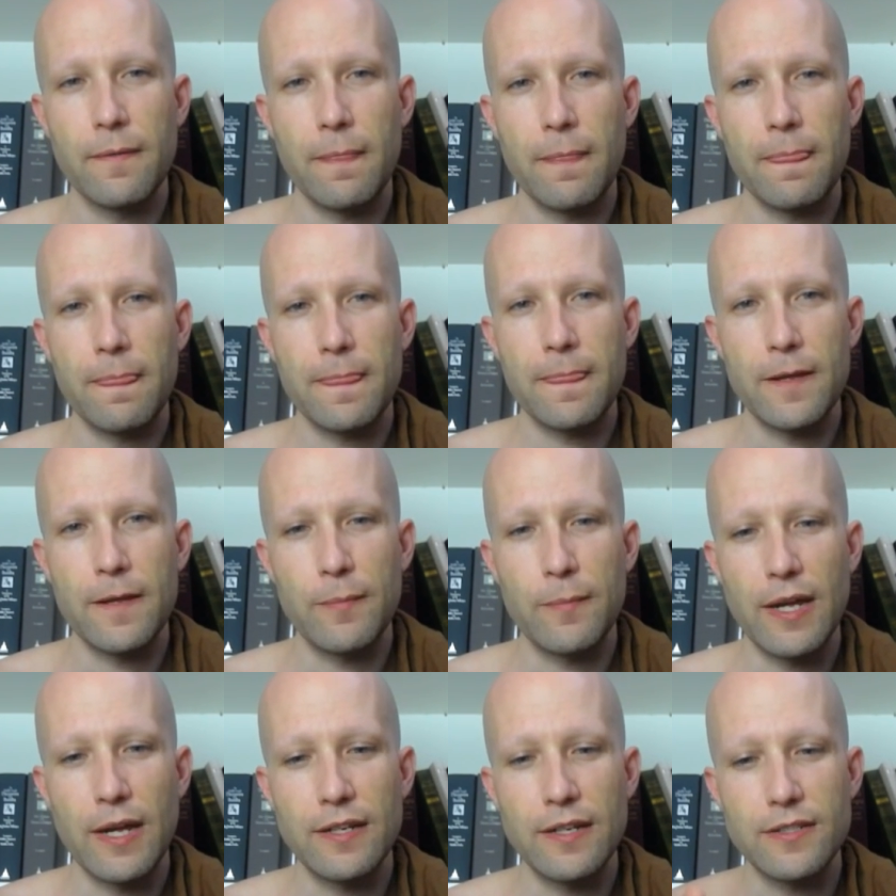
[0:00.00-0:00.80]
Your
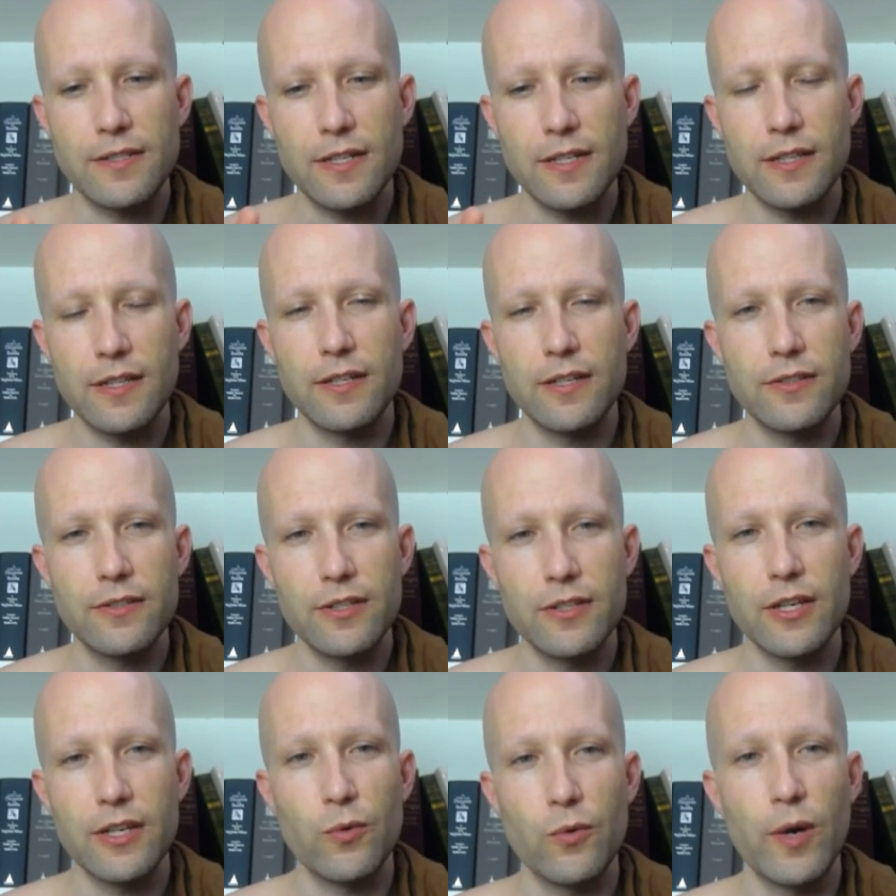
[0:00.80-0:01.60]
mind is clearly
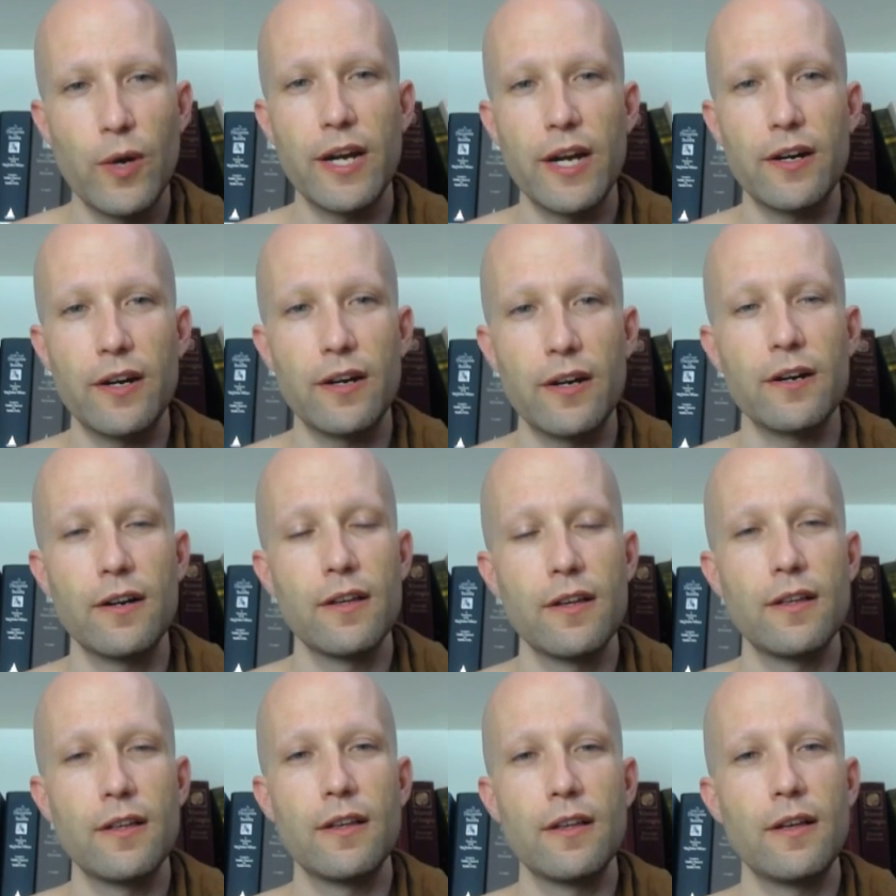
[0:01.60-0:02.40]
aware,
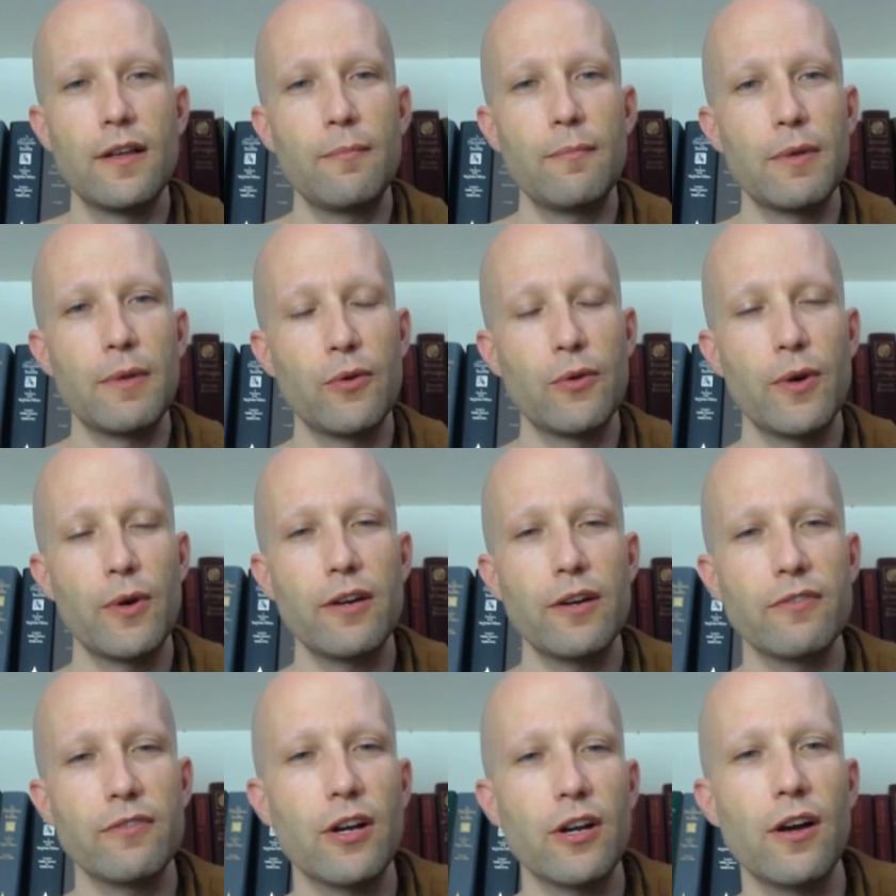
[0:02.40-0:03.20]
but aware of a
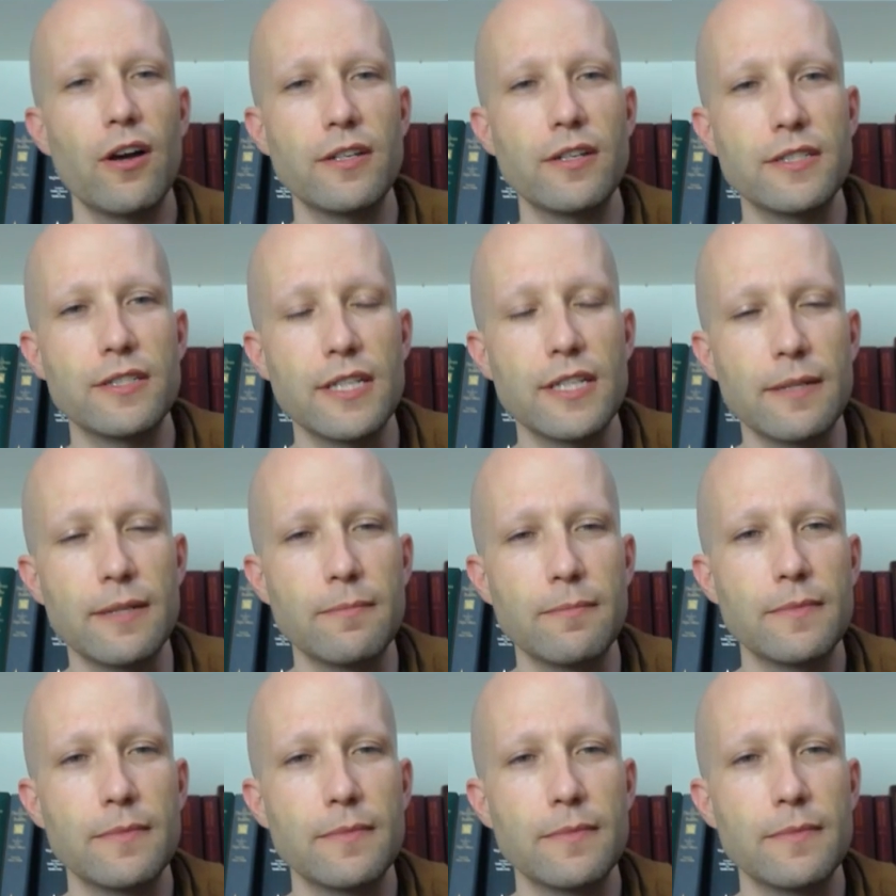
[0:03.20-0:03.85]
concept,